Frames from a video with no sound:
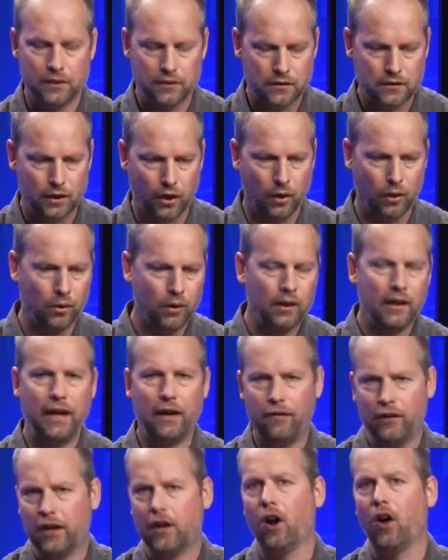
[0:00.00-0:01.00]
So
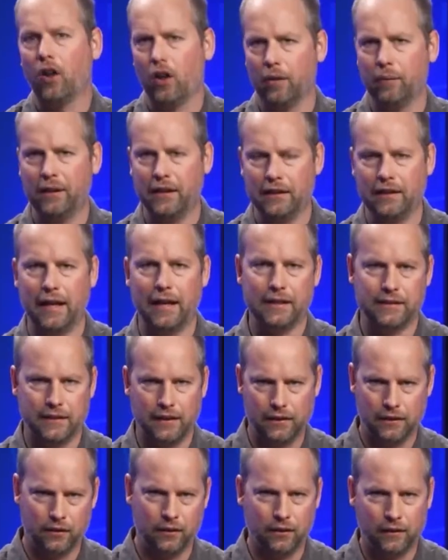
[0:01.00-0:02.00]
every column in a data
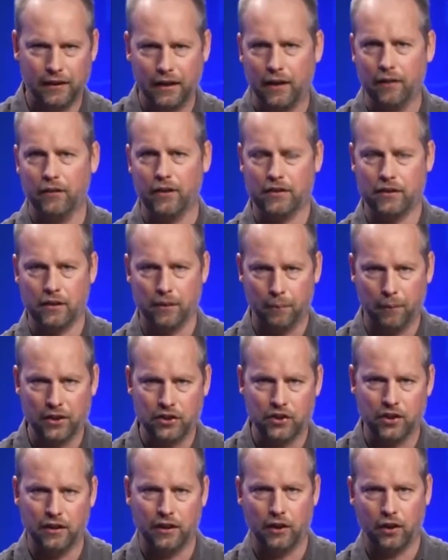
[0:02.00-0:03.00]
set you can think of as a
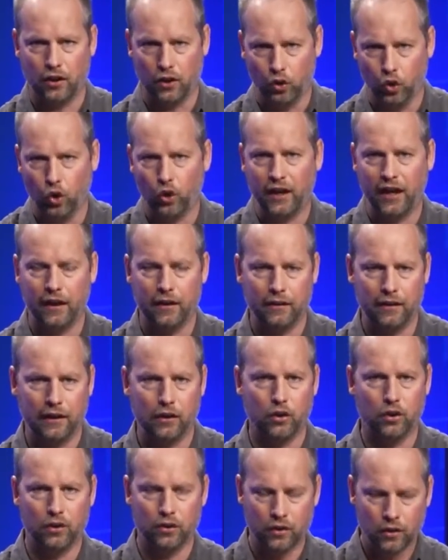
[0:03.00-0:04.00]
dimension that you're going to look at, that you
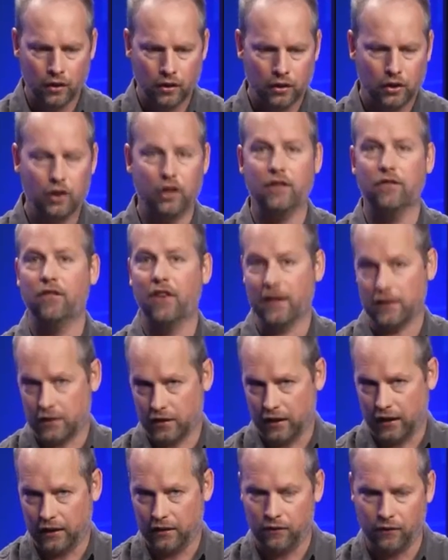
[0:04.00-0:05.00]
could
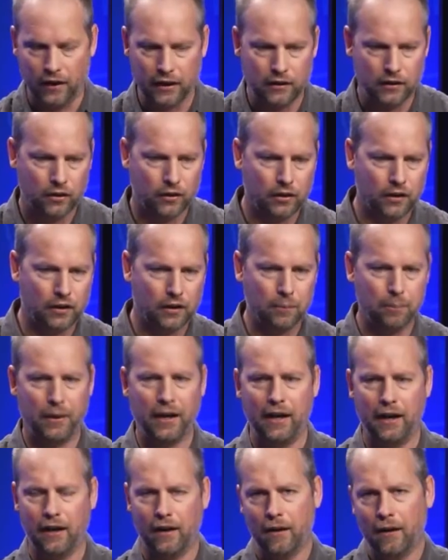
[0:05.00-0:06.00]
investigate, right? You could
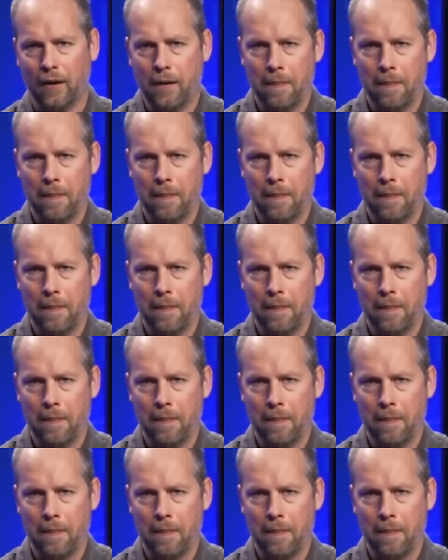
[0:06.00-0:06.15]
compare,